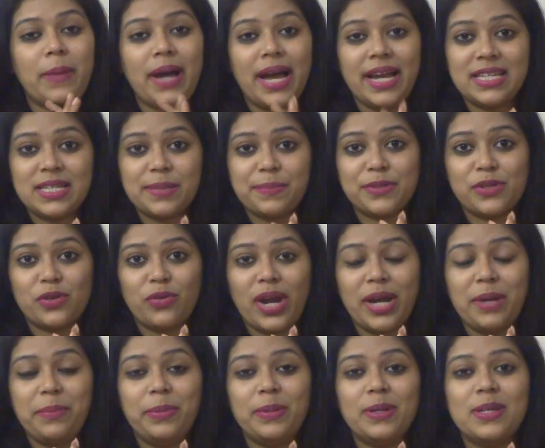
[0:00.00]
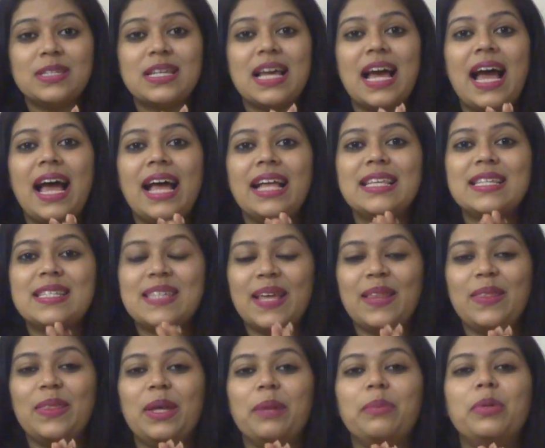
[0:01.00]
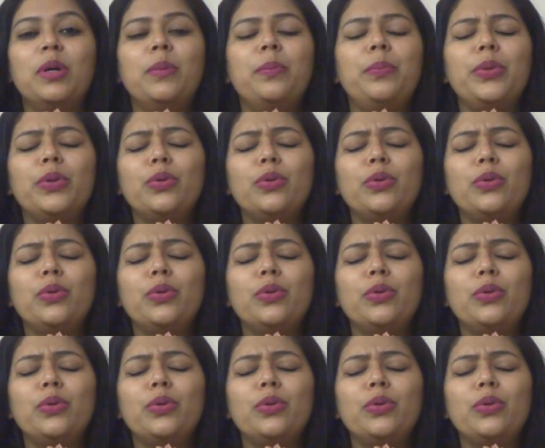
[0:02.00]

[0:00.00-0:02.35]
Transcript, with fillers: my subscribers and send them a